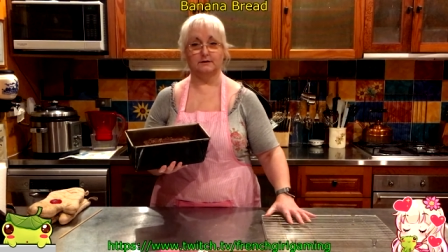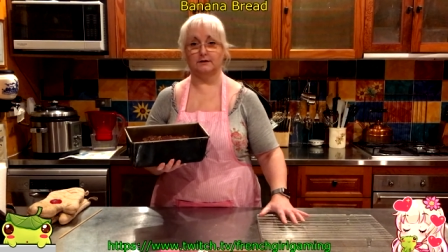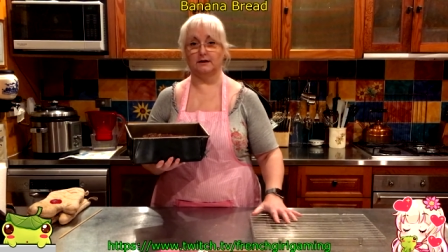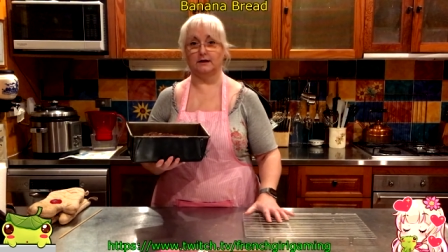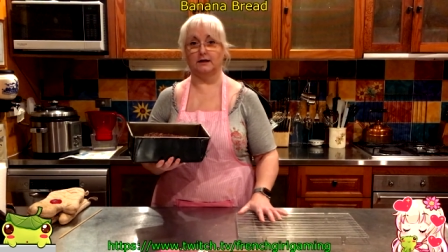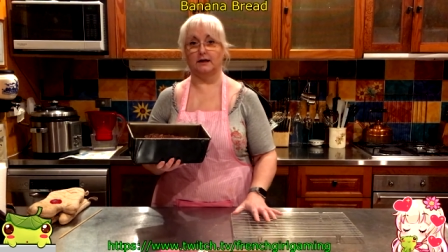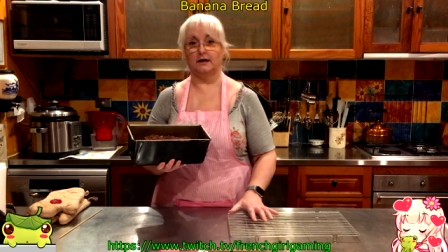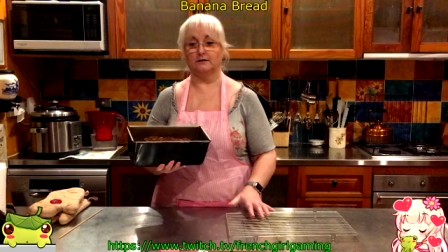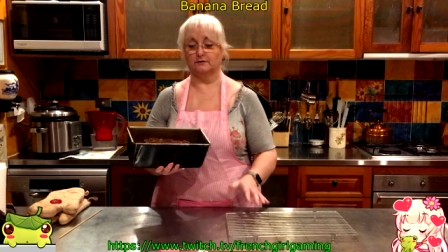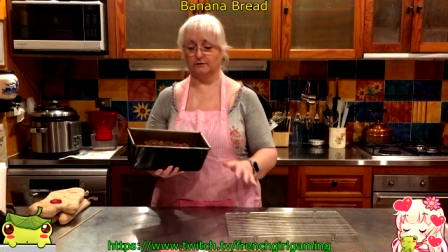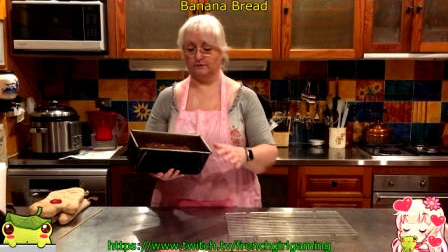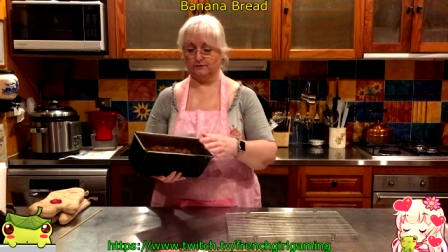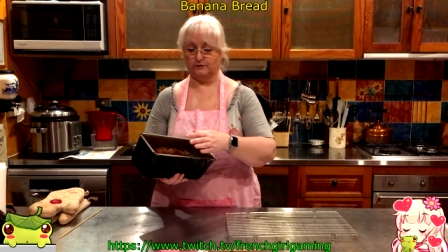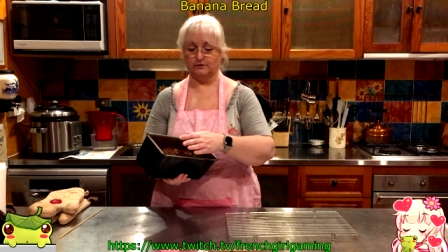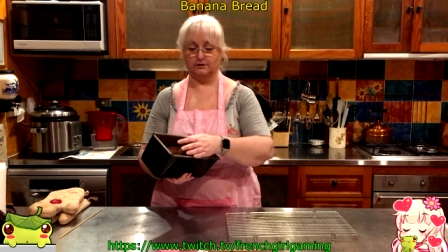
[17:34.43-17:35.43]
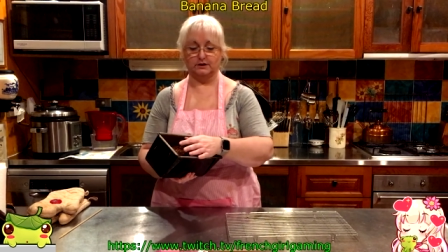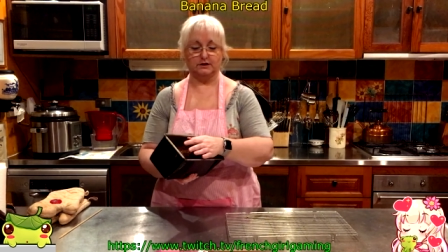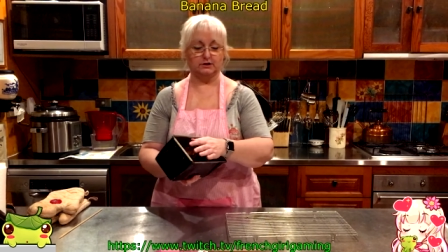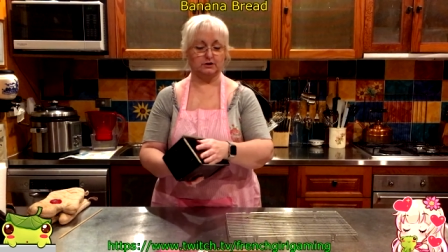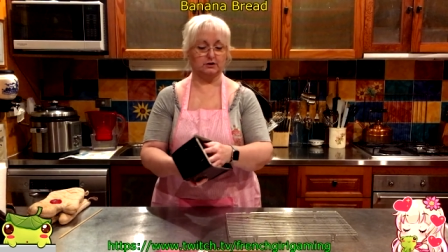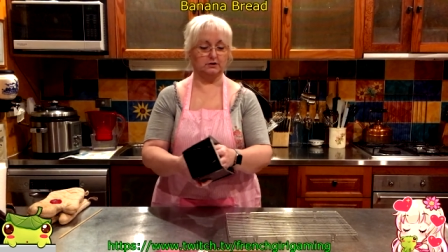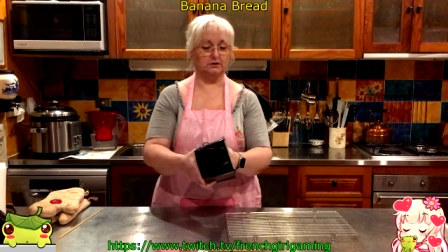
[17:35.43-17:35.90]
take it out of the
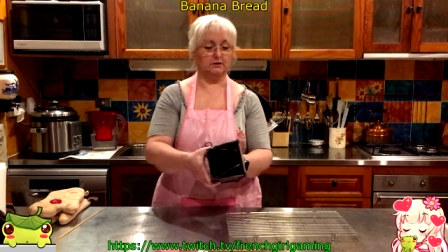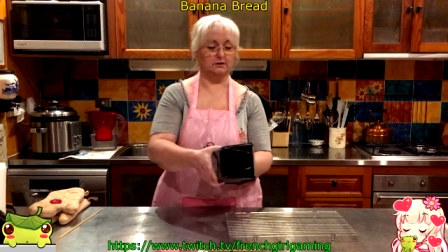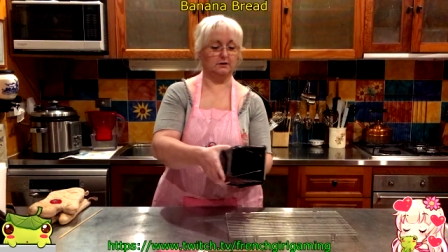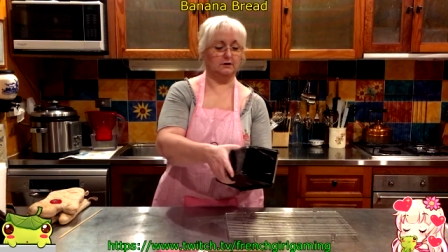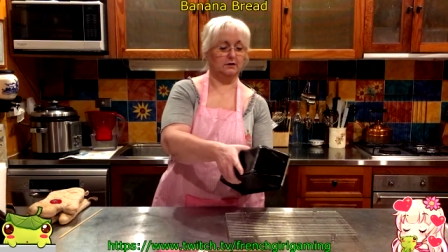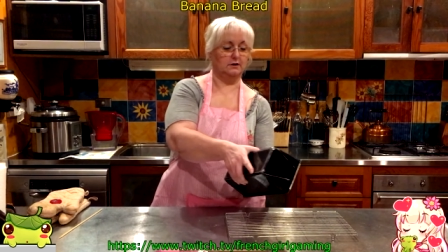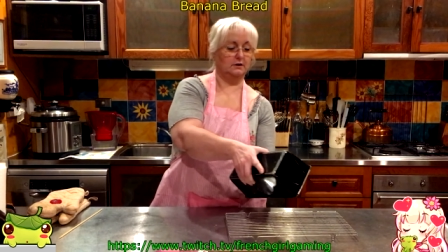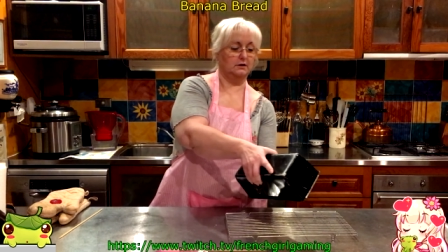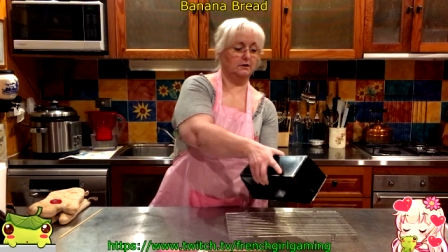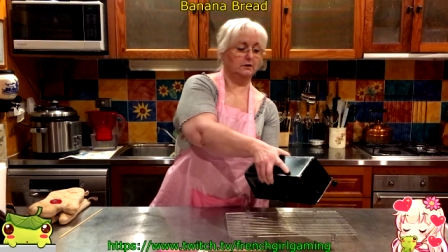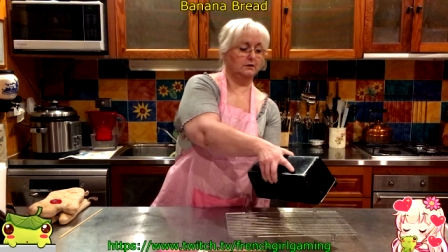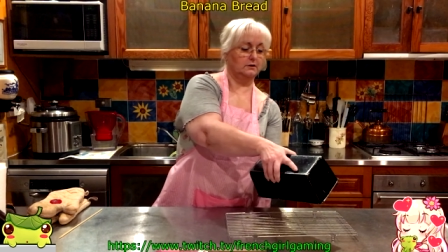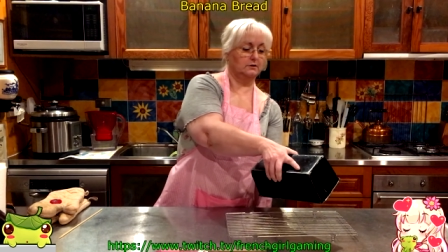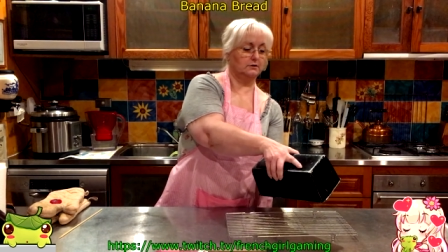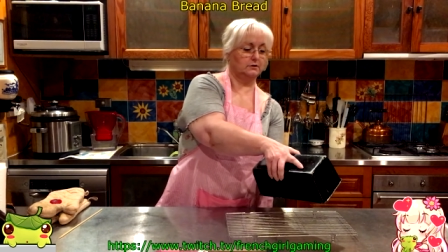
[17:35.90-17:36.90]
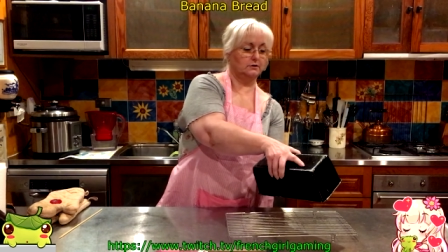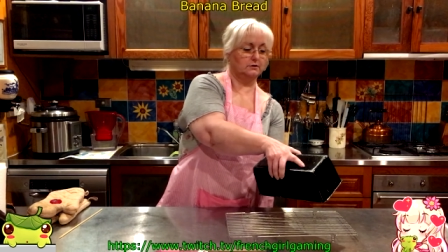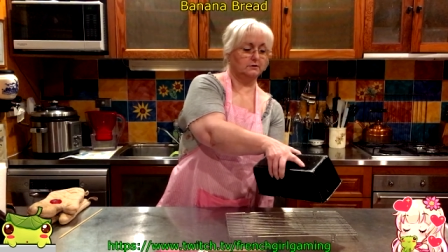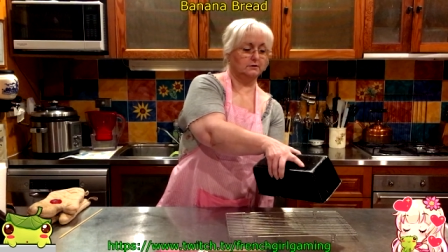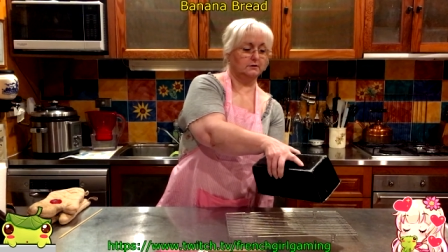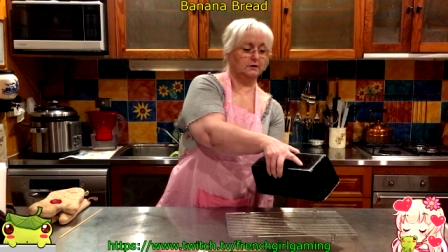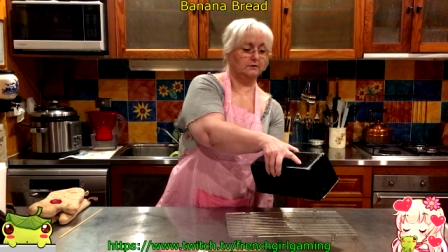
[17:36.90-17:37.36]
dish.
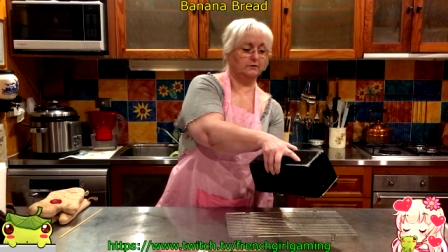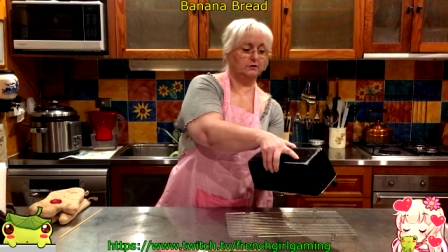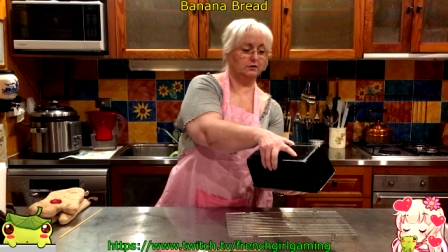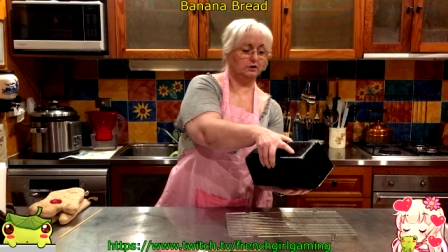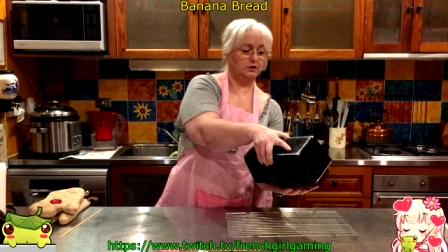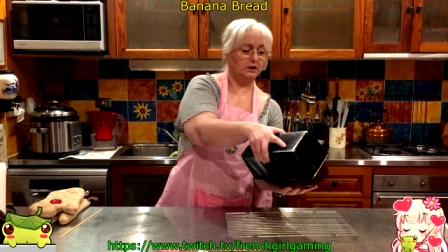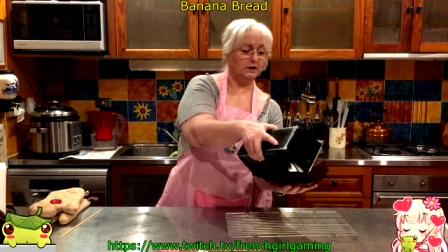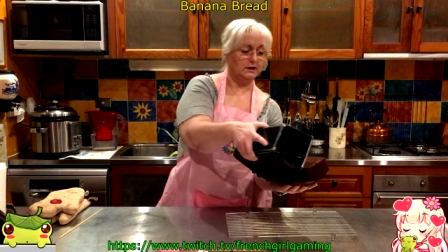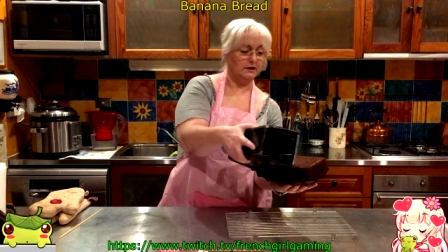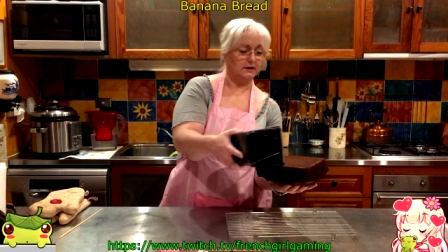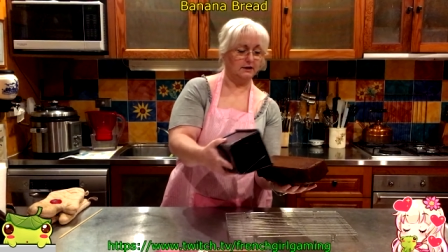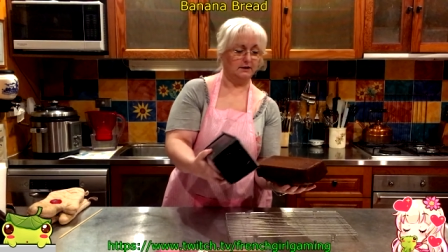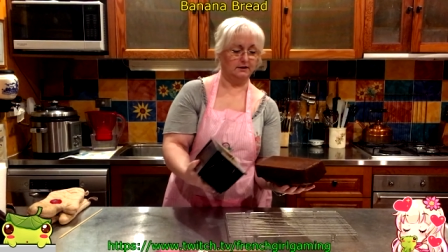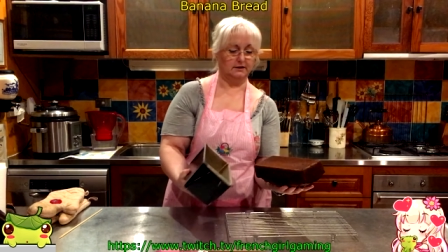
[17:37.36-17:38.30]
Just give it a shake.